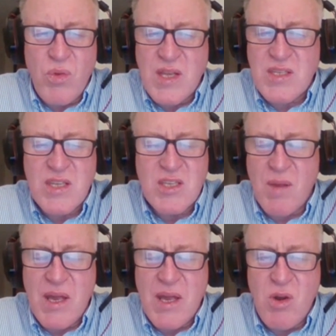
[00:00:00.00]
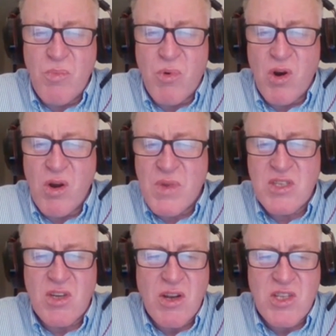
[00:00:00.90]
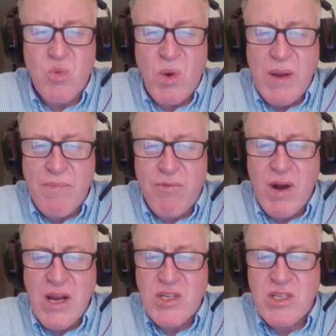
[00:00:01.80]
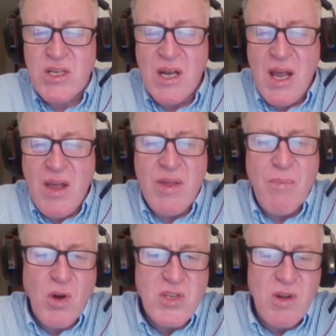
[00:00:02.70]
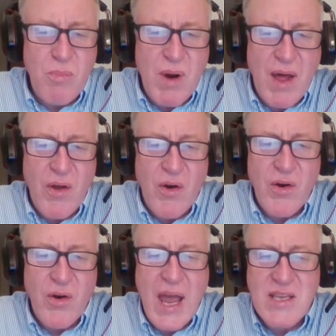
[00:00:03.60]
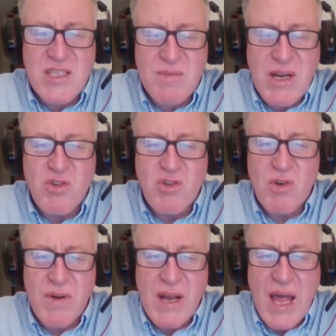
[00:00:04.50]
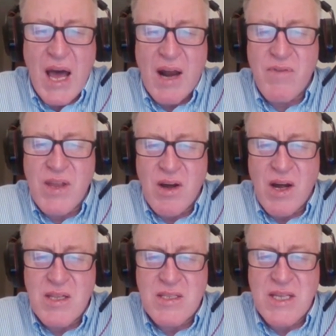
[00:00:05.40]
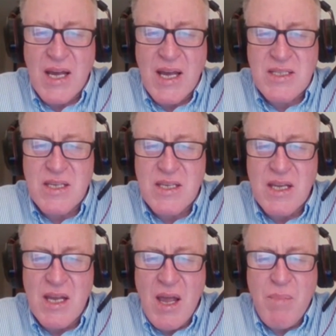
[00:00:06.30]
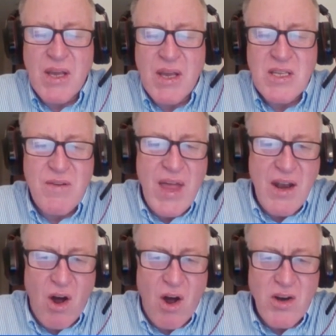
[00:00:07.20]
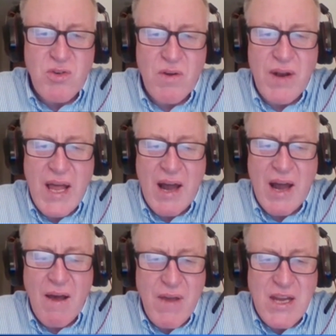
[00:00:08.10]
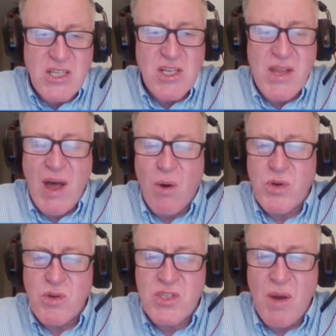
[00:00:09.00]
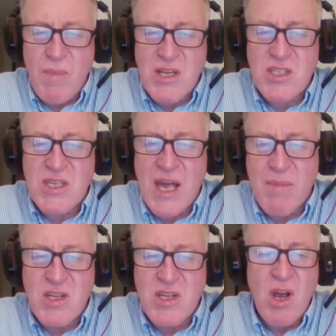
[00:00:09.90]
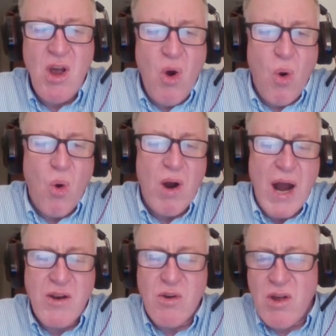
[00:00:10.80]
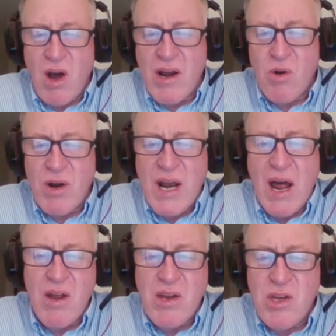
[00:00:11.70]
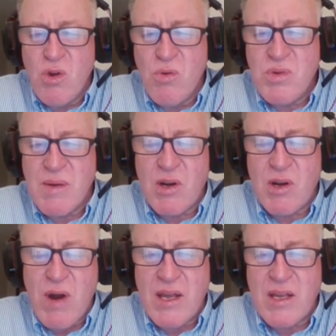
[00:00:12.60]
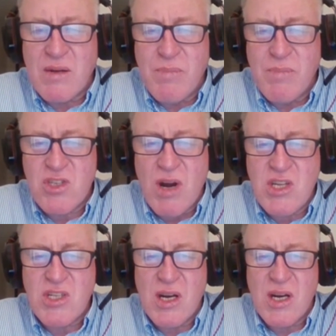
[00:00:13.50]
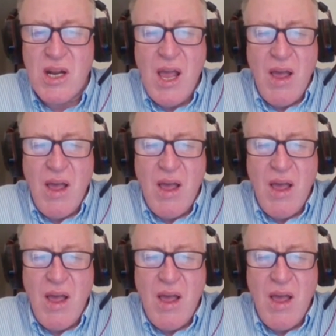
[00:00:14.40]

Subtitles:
this has got to be a new broom. This has got to sweep fresh. the Muslim Brotherhood has to be driven out of the United States. Because if they are not driven out, eventually they will do so much damage, or under a new democratic administration,